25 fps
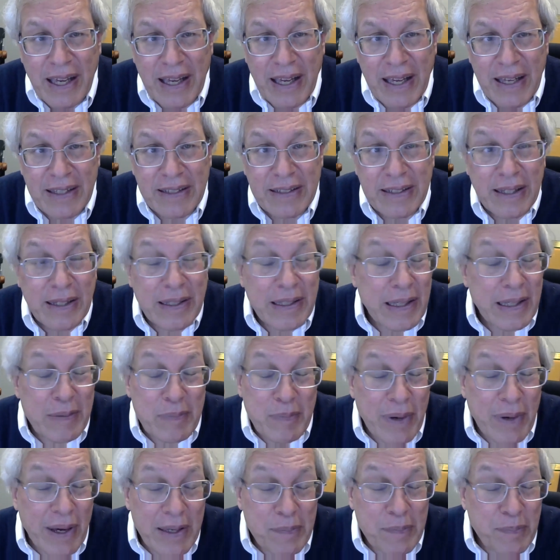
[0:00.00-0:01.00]
And
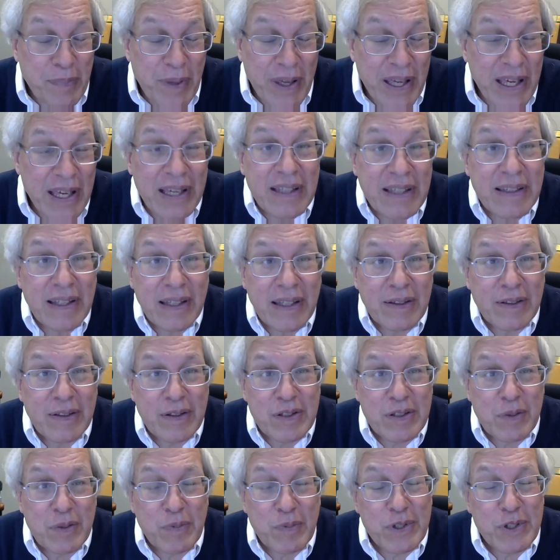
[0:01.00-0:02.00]
it might be that
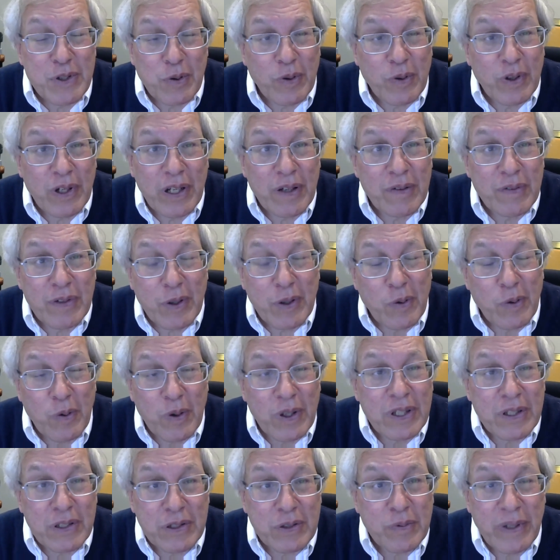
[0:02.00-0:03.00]
there's a majority of the
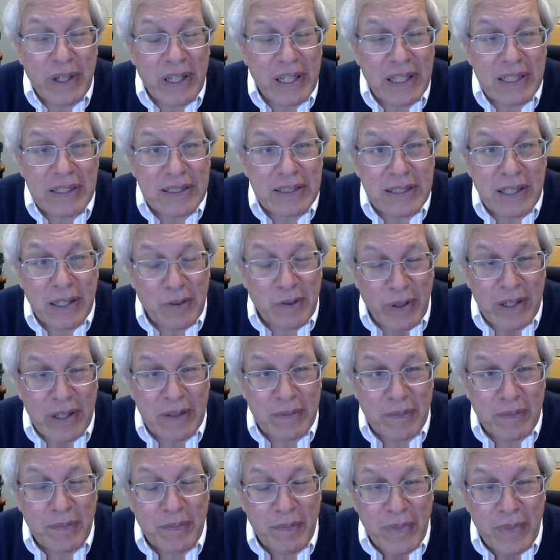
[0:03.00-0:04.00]
court to reconsider it.
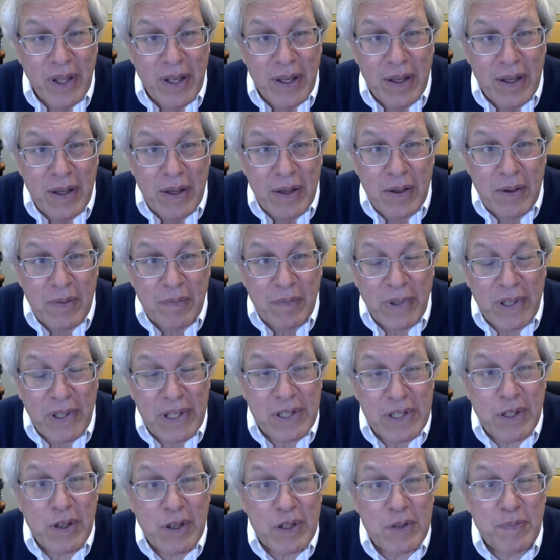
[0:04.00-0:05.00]
But
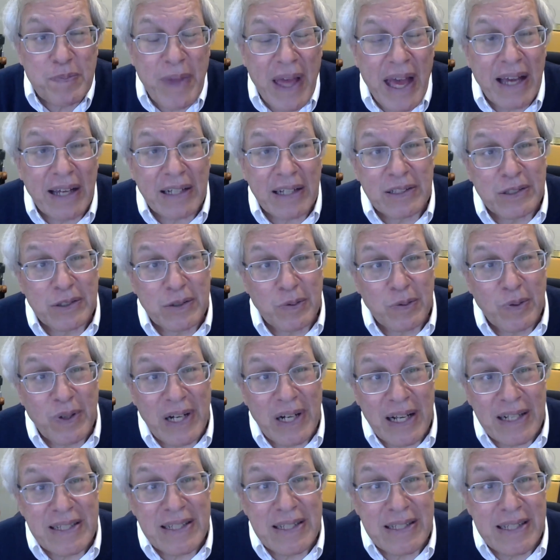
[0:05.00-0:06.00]
this goes back to
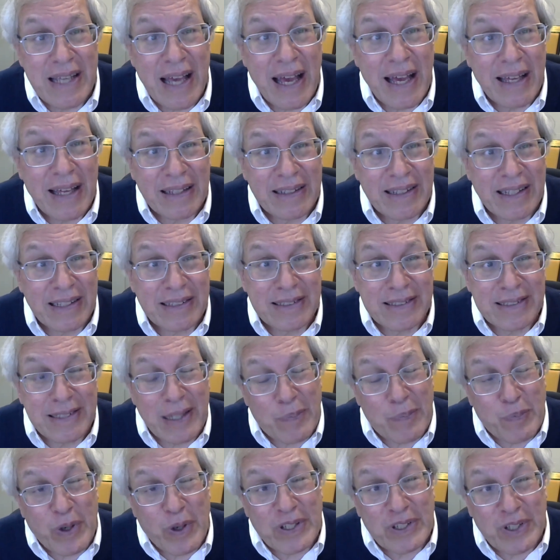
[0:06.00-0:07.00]
what I said that
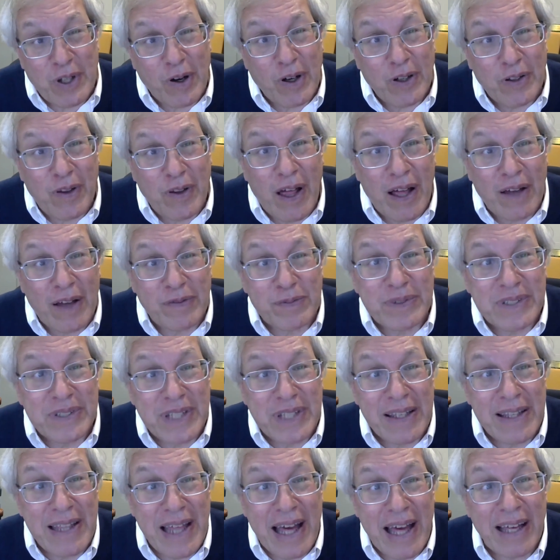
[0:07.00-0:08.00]
separates our law from,
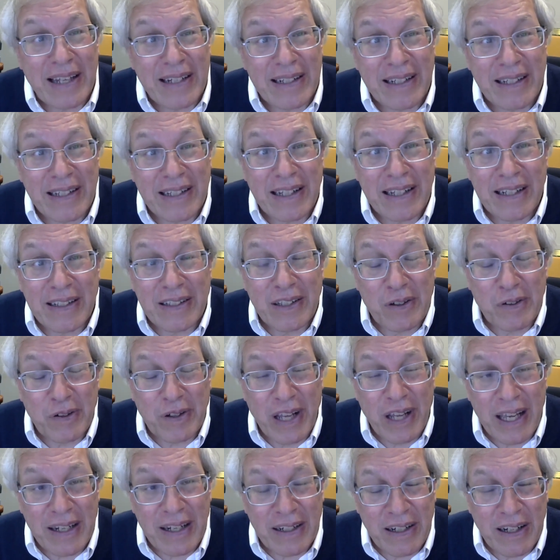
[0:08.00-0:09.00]
say, that in England or
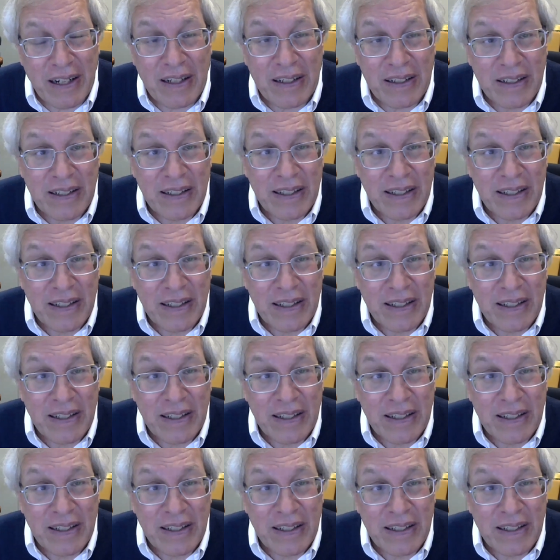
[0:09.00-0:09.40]
Canada.